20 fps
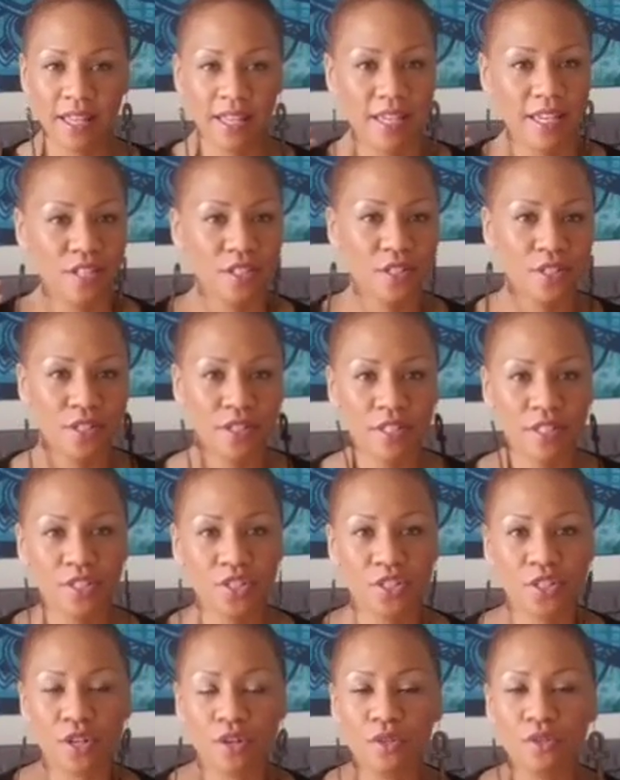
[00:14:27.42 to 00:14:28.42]
in your
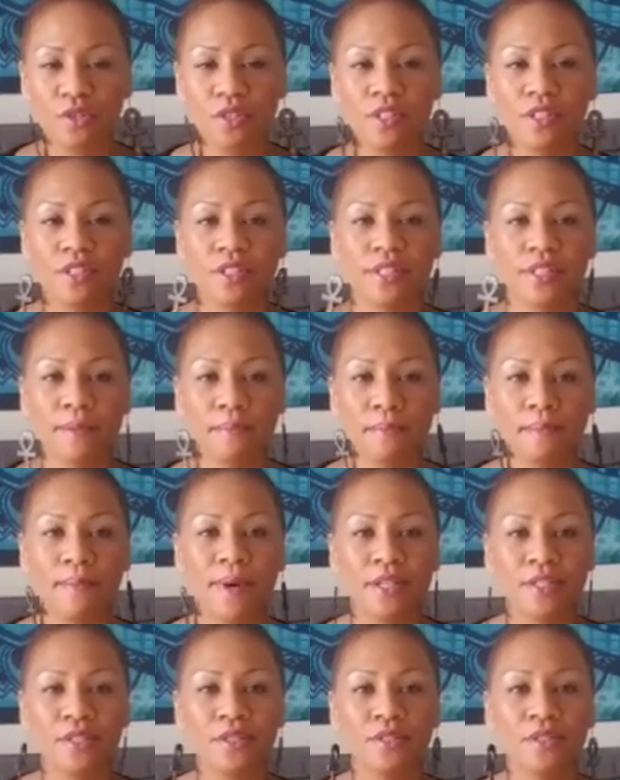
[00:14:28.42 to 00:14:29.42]
shoulders, a
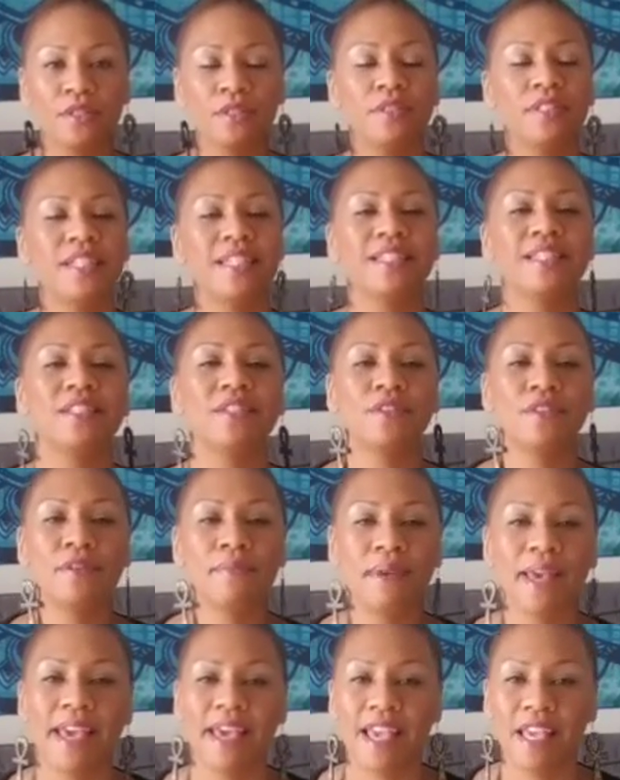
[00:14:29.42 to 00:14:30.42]
muscle tension or
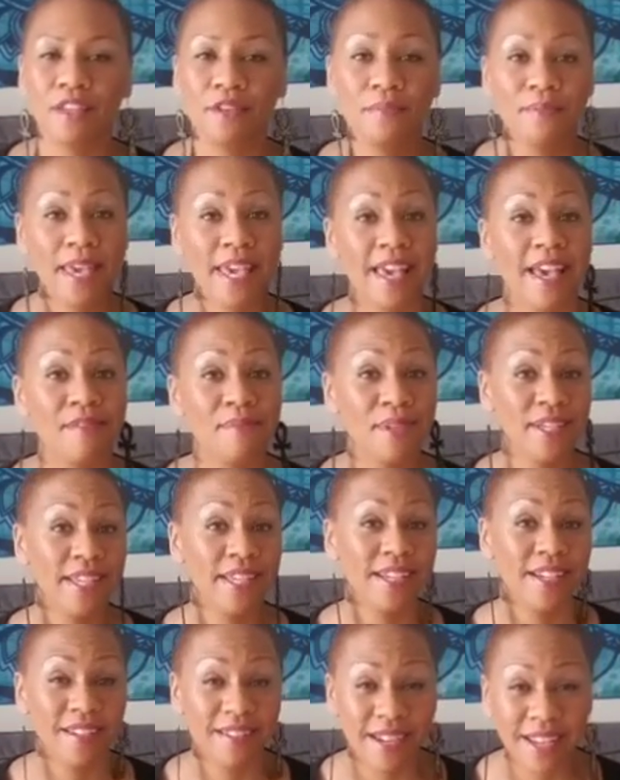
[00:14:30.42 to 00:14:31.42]
pain you may have been
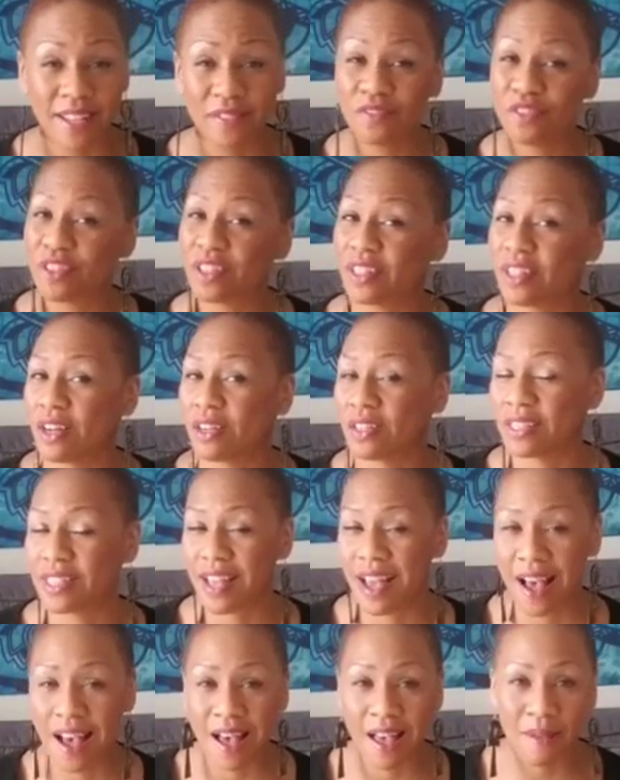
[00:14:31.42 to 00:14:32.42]
carrying for a long
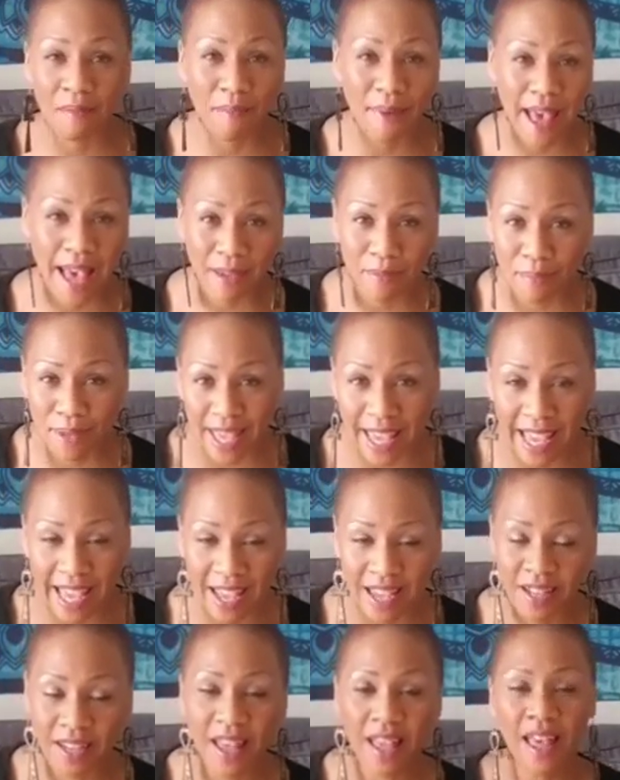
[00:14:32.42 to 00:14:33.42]
time, back
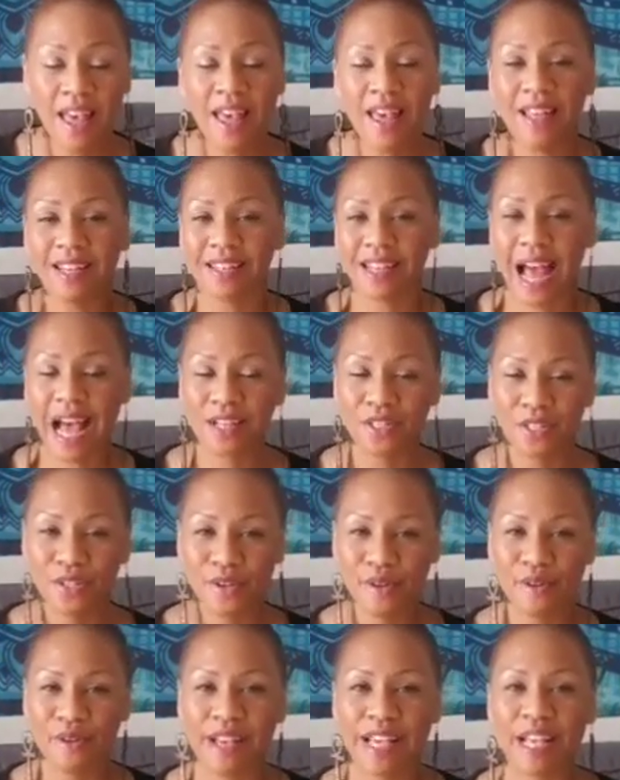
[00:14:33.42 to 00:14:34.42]
pain, not
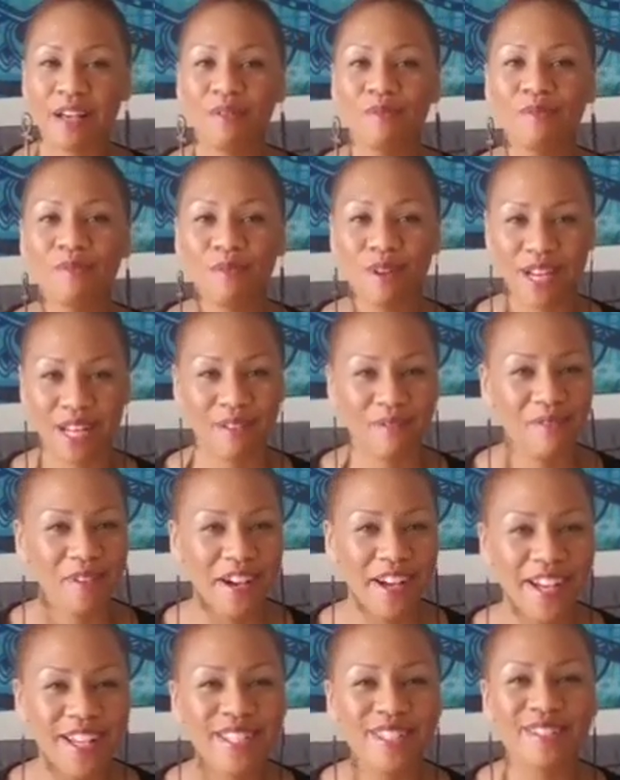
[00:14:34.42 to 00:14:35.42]
knowing what it
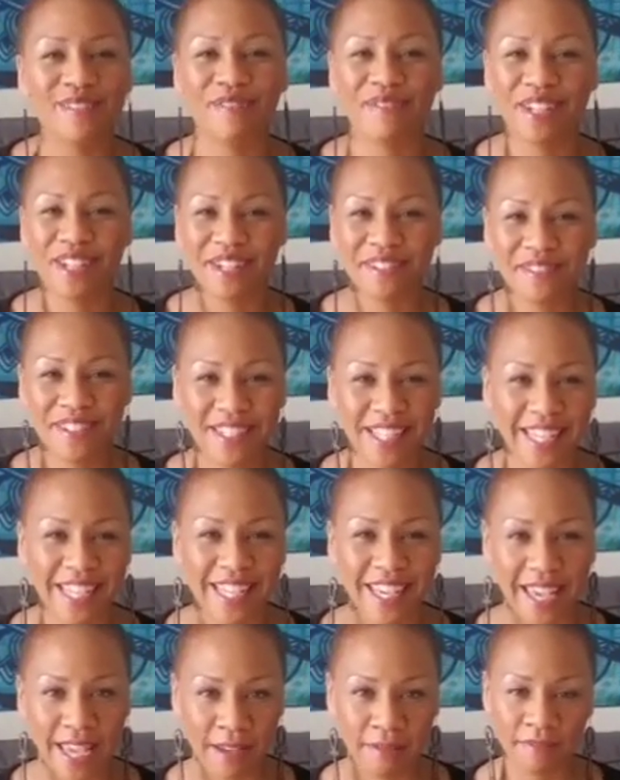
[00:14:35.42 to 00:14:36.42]
was or where it really
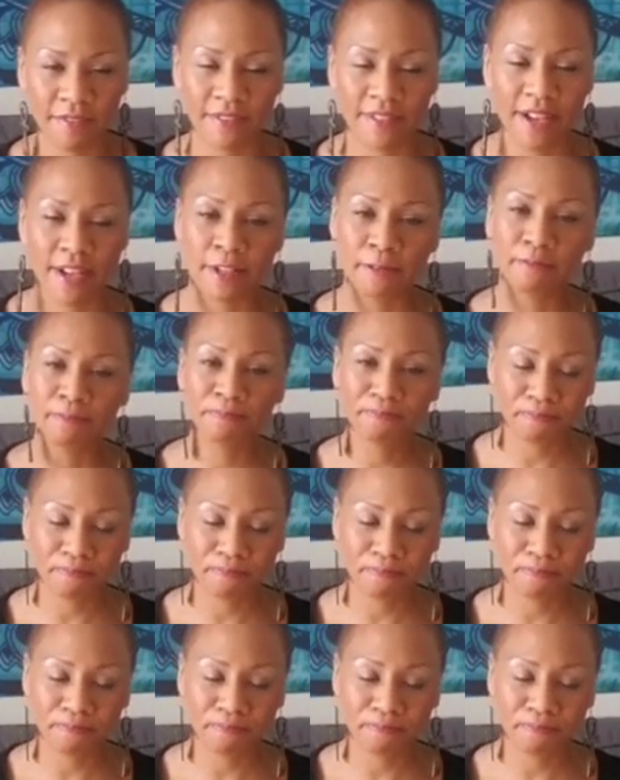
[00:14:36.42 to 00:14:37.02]
came from.